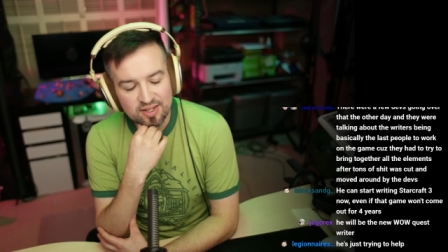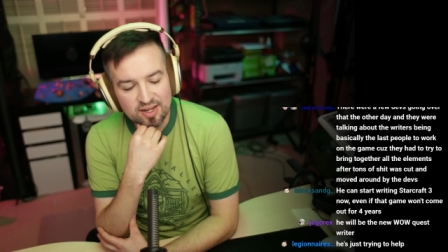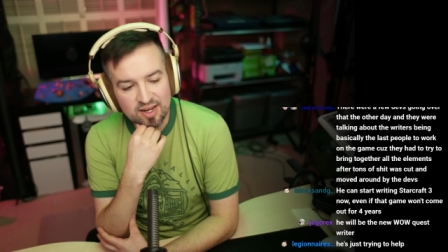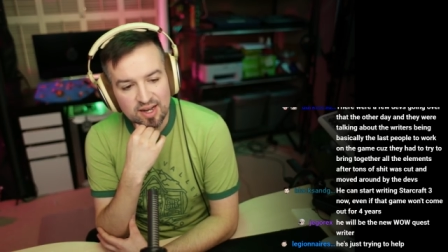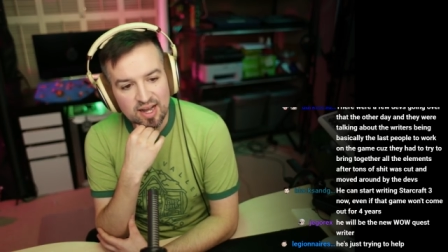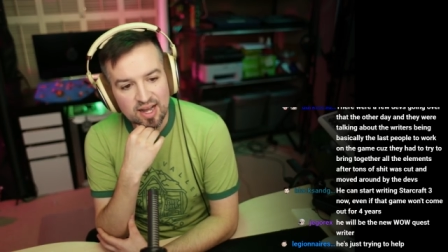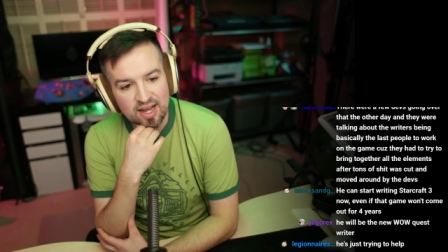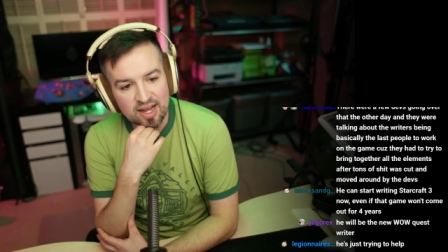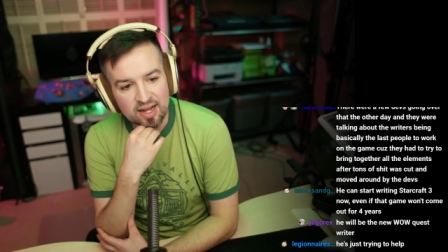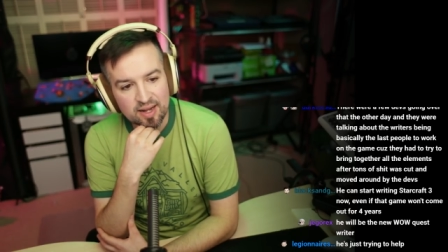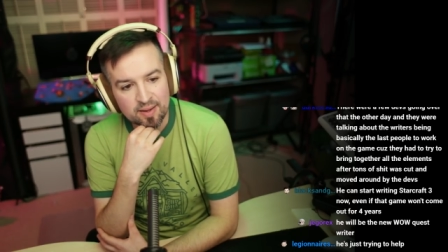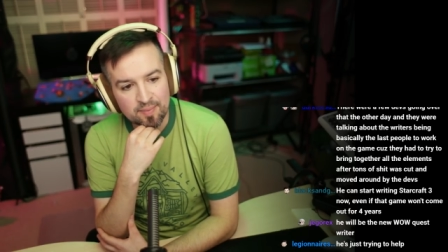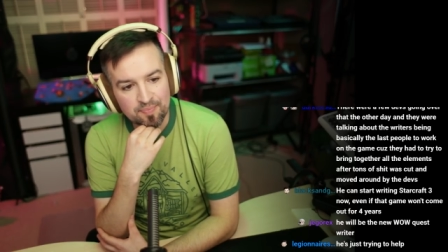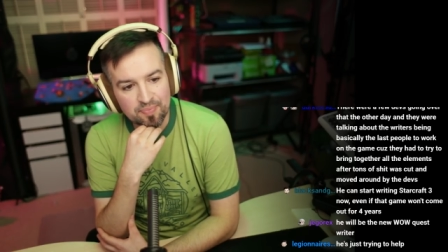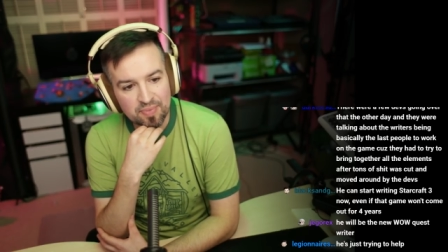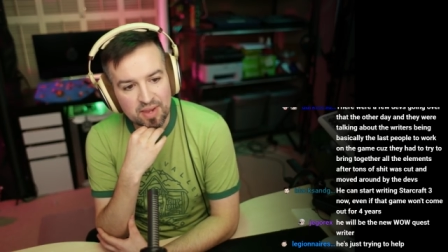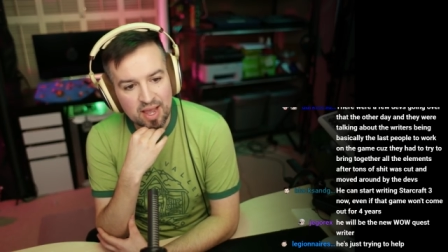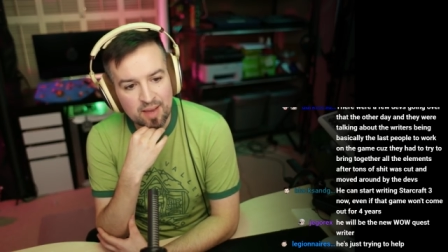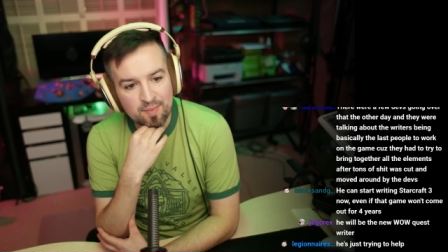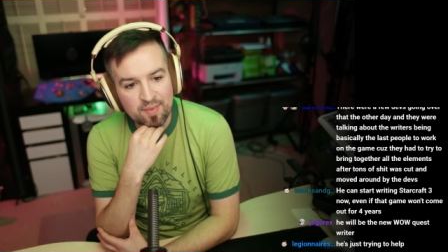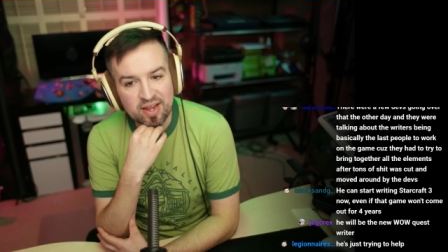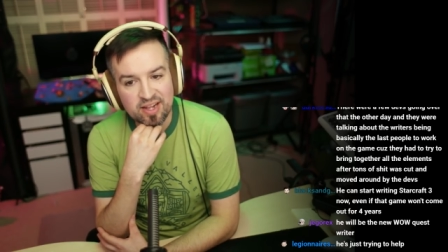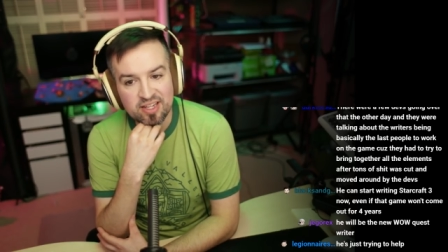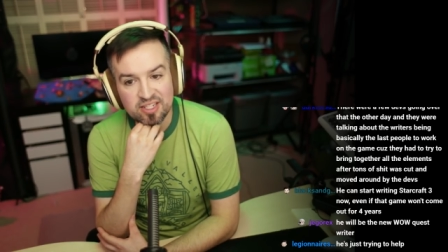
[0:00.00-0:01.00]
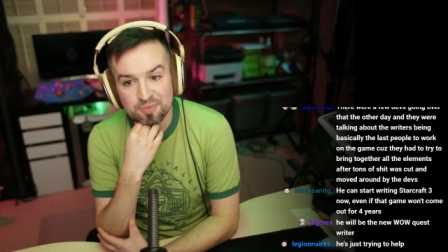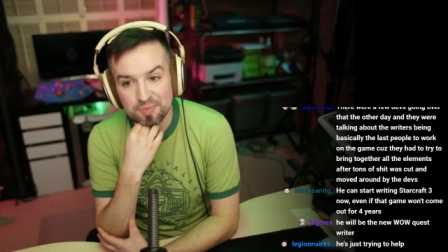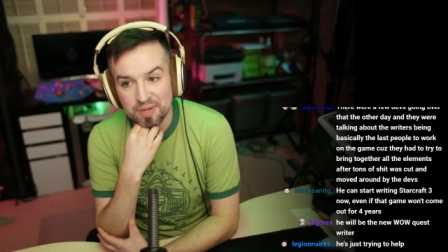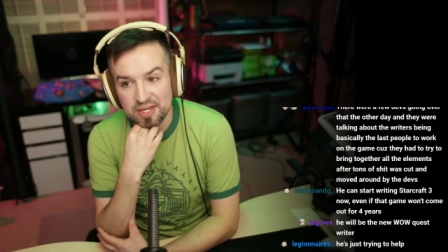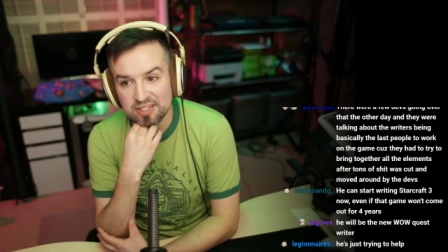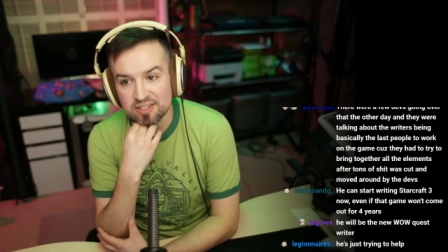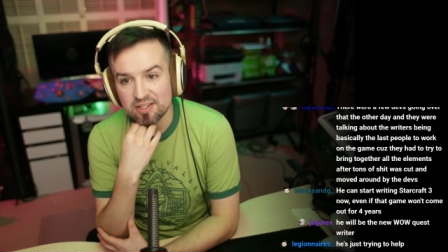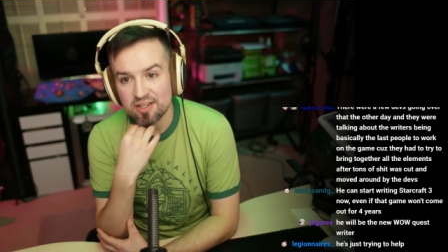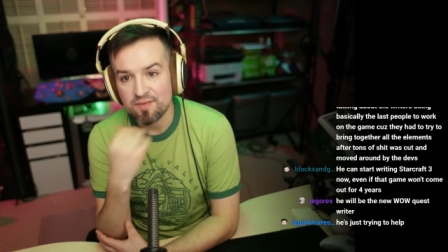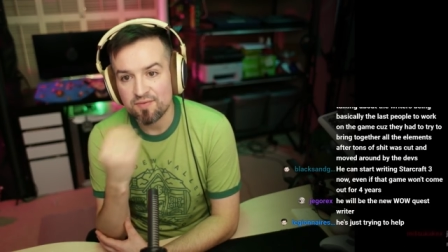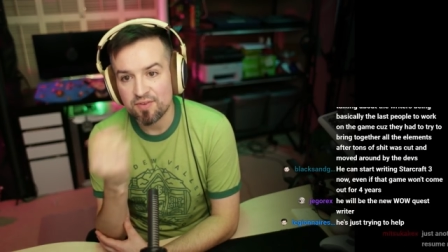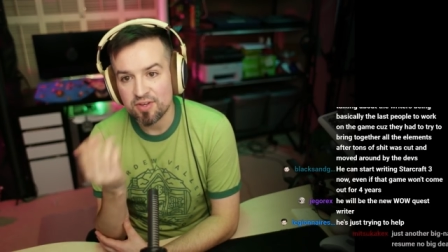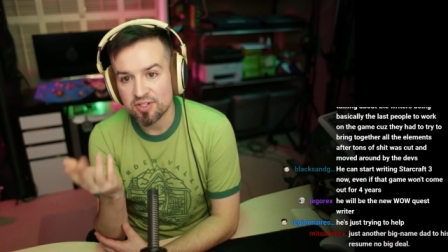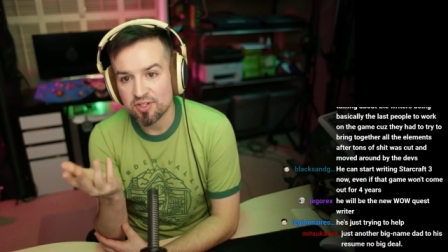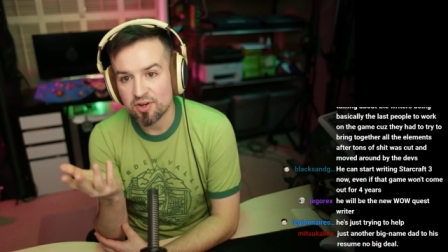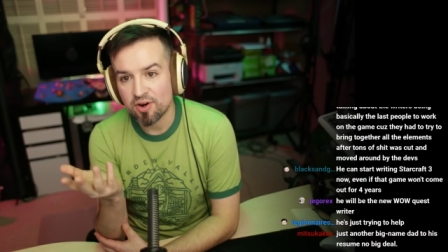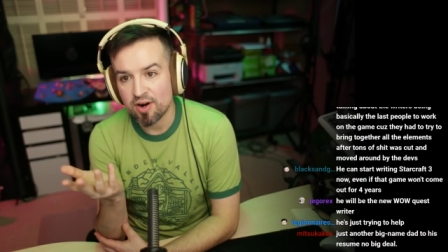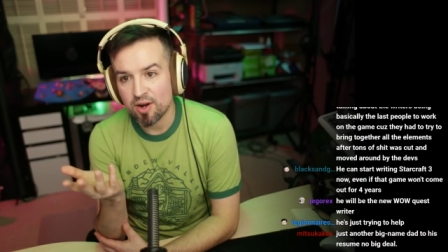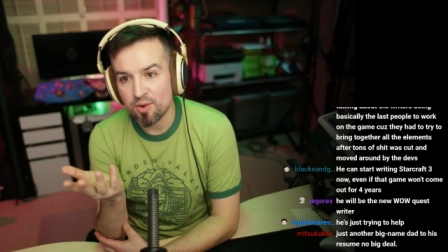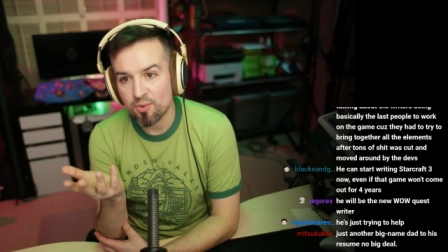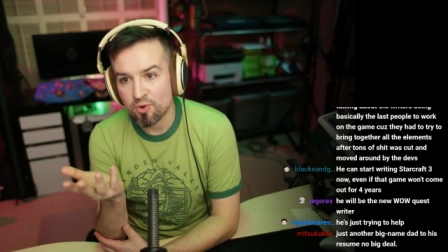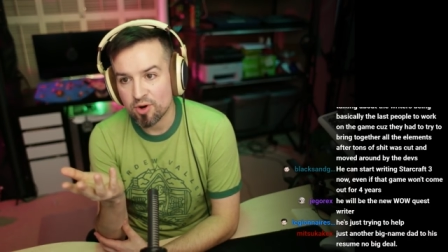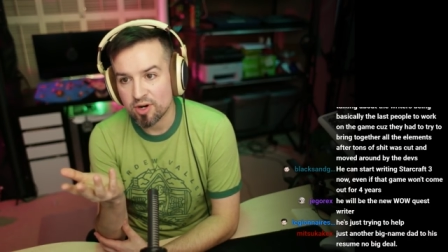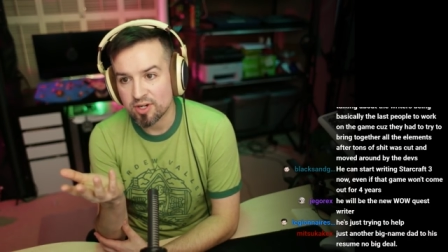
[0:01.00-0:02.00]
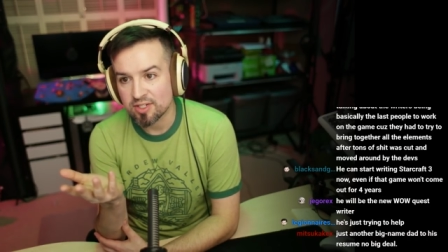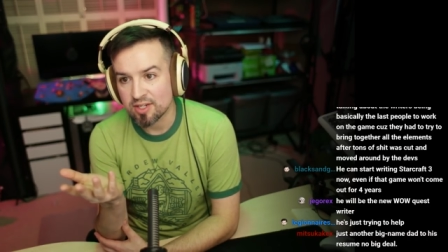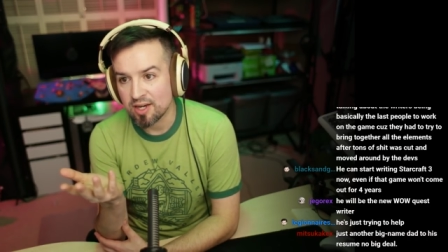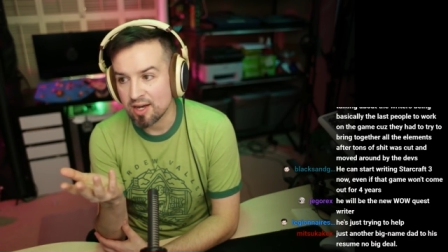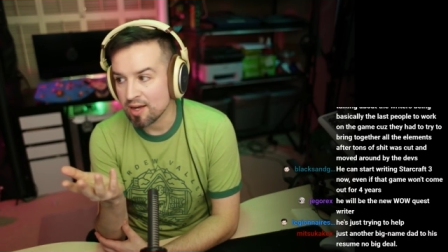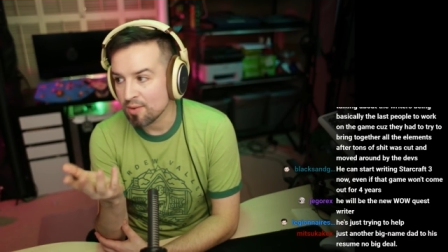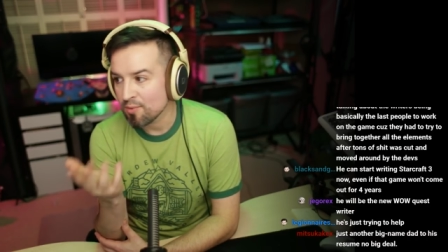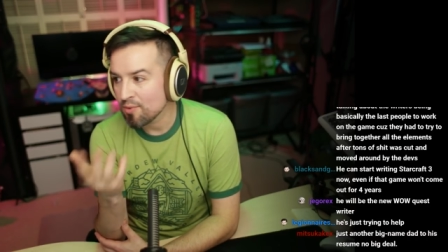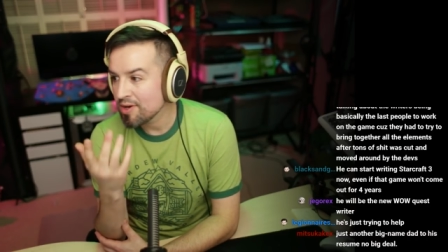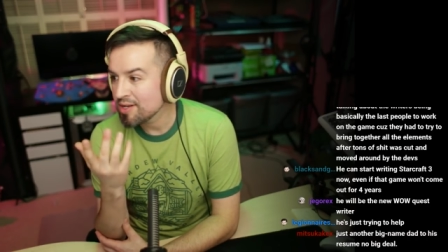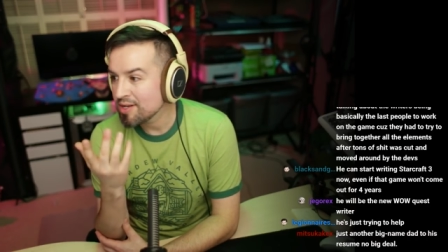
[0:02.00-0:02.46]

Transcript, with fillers: I mean, especially if he's already worked on.